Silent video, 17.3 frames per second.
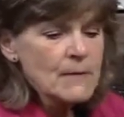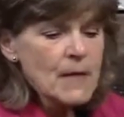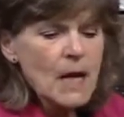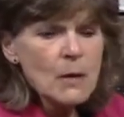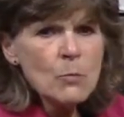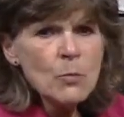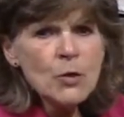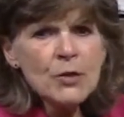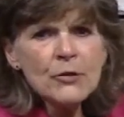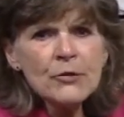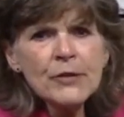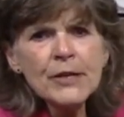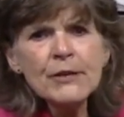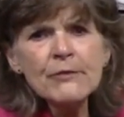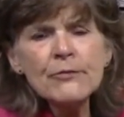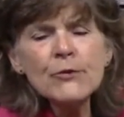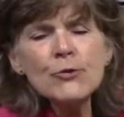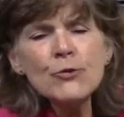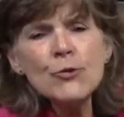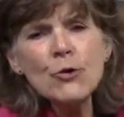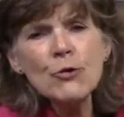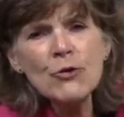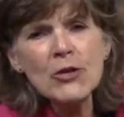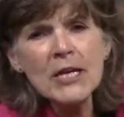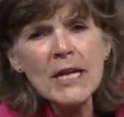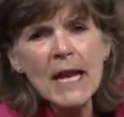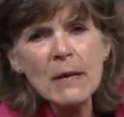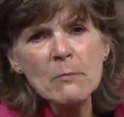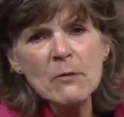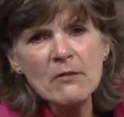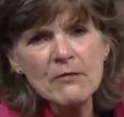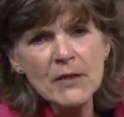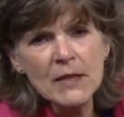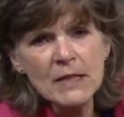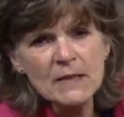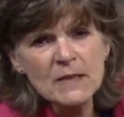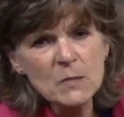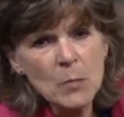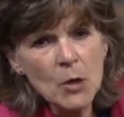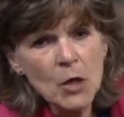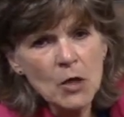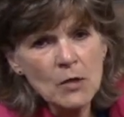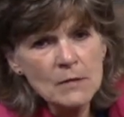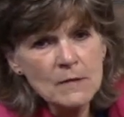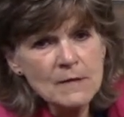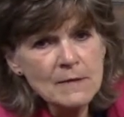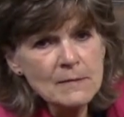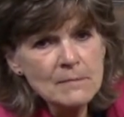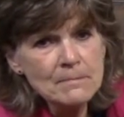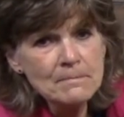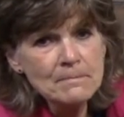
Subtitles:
I'm wondering if you know the name of these balls.